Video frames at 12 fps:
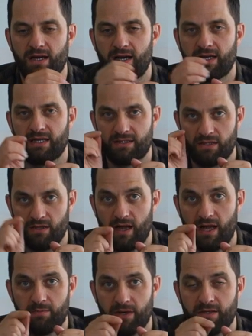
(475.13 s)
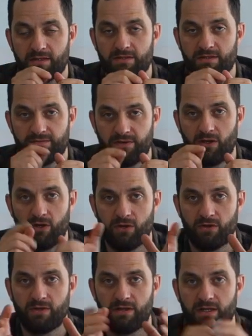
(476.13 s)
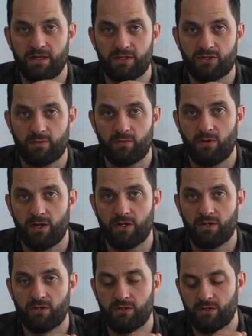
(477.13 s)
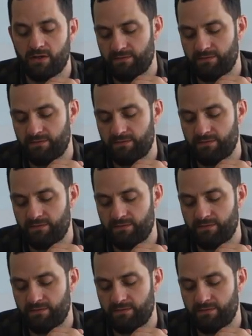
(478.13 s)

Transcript: uh, hit the like button to follow the one 10